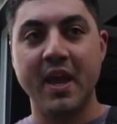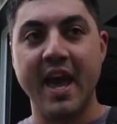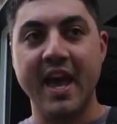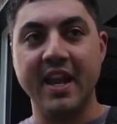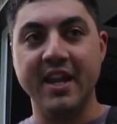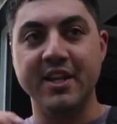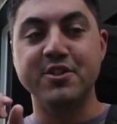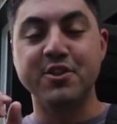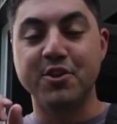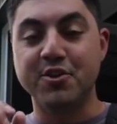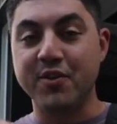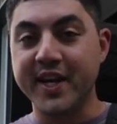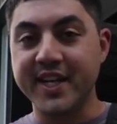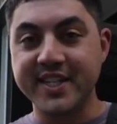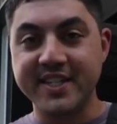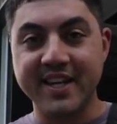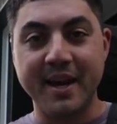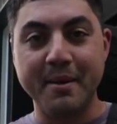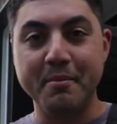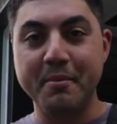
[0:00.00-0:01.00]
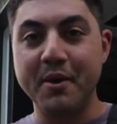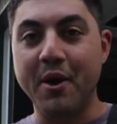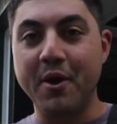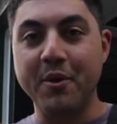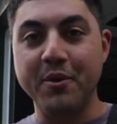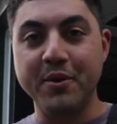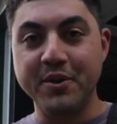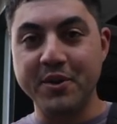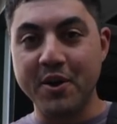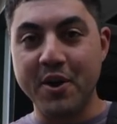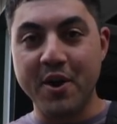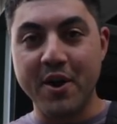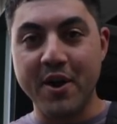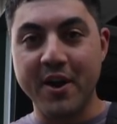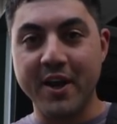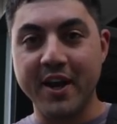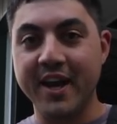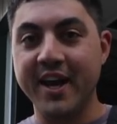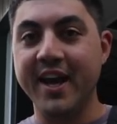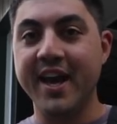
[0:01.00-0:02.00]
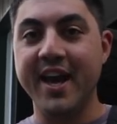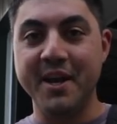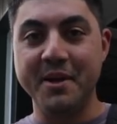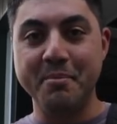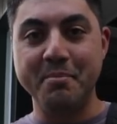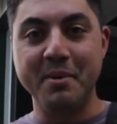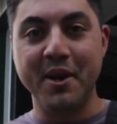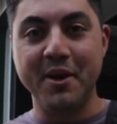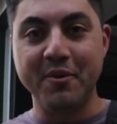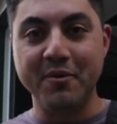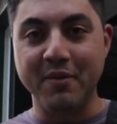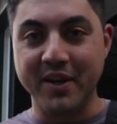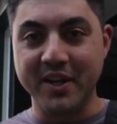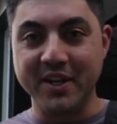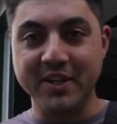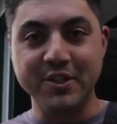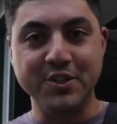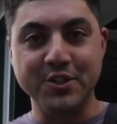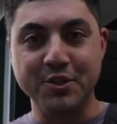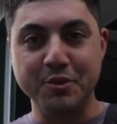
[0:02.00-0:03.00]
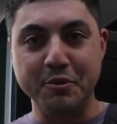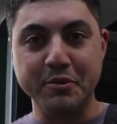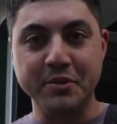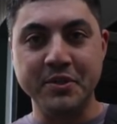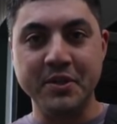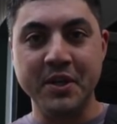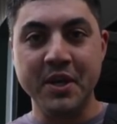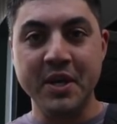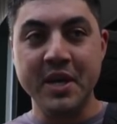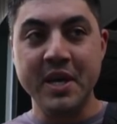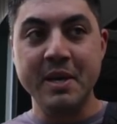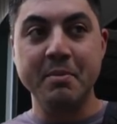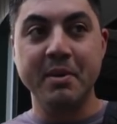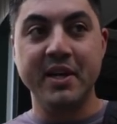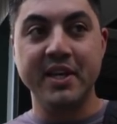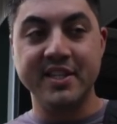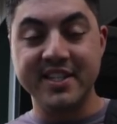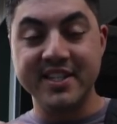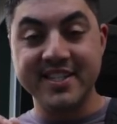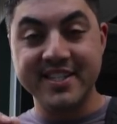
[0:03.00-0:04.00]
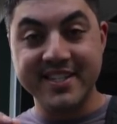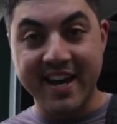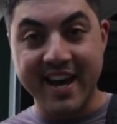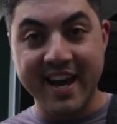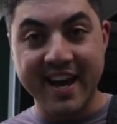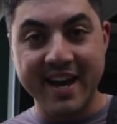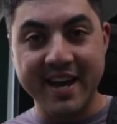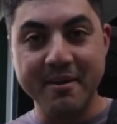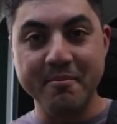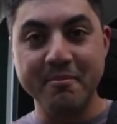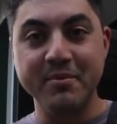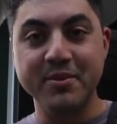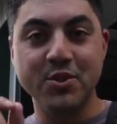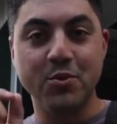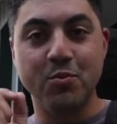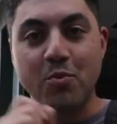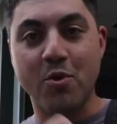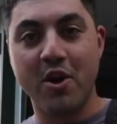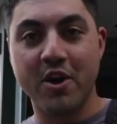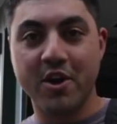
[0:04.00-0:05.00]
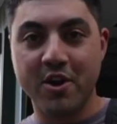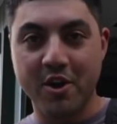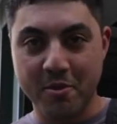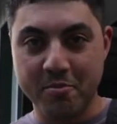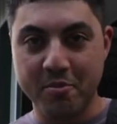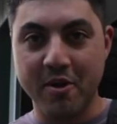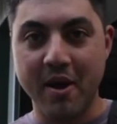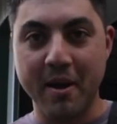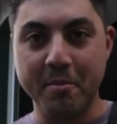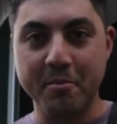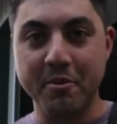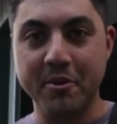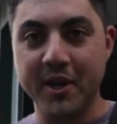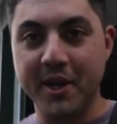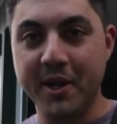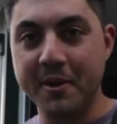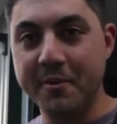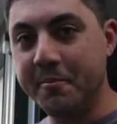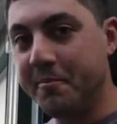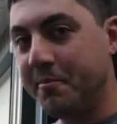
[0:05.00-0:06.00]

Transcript: And it's a great time to own a dog and a pair of running shoes because it's time to walk our property.